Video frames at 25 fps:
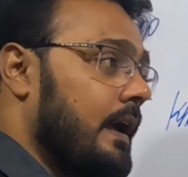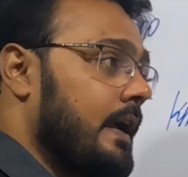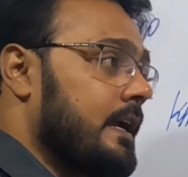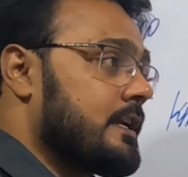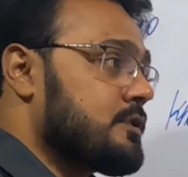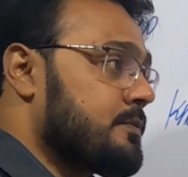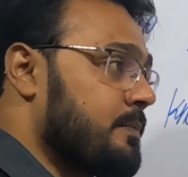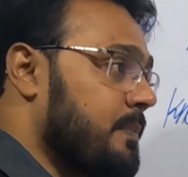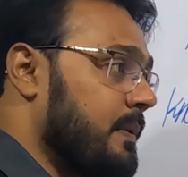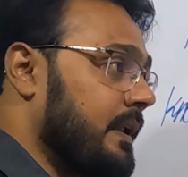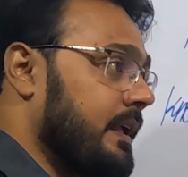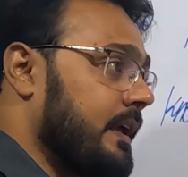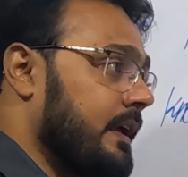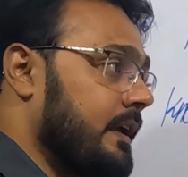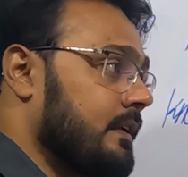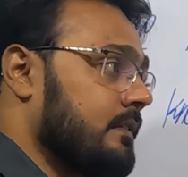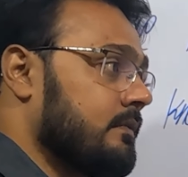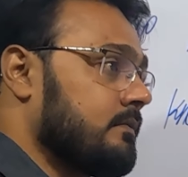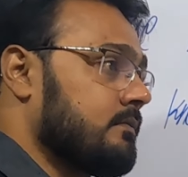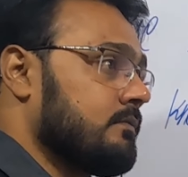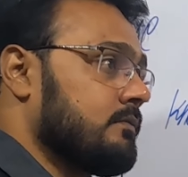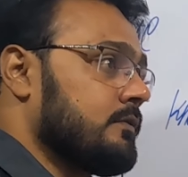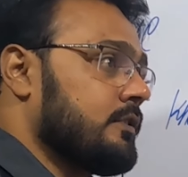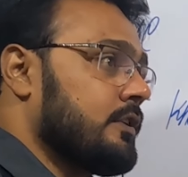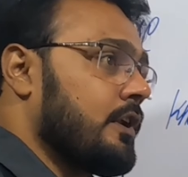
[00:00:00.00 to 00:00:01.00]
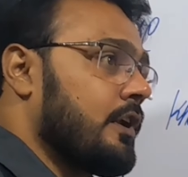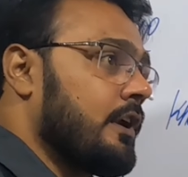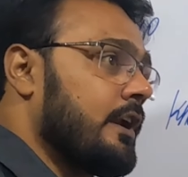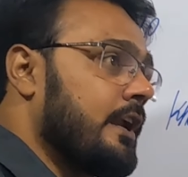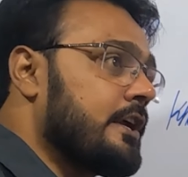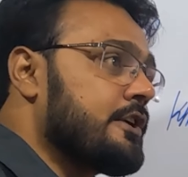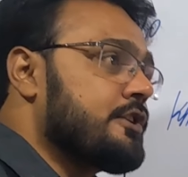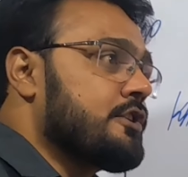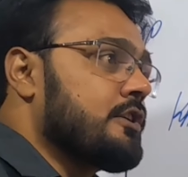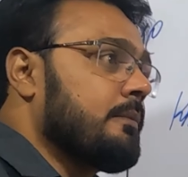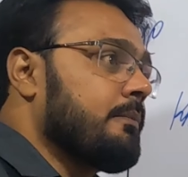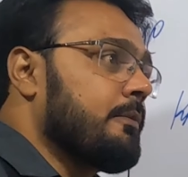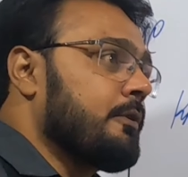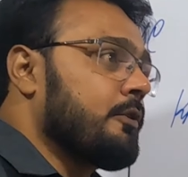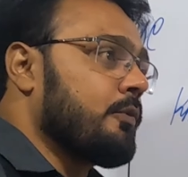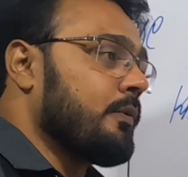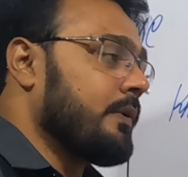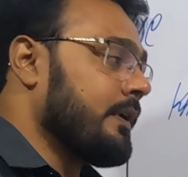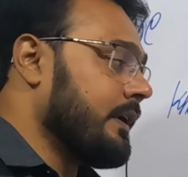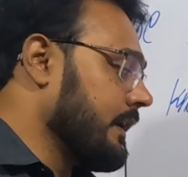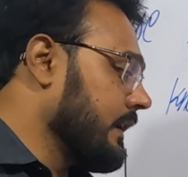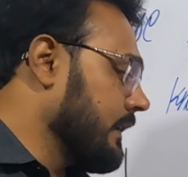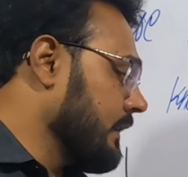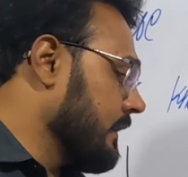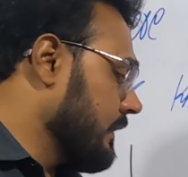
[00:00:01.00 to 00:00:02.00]
Explain the relation
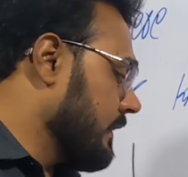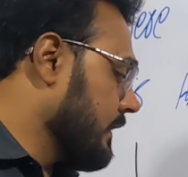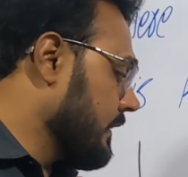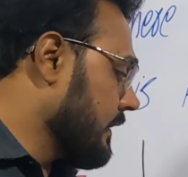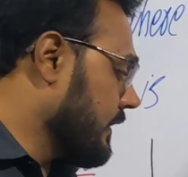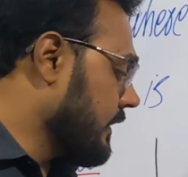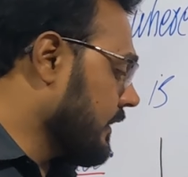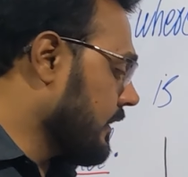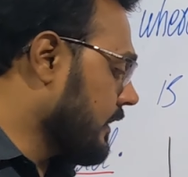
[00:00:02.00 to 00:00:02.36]
between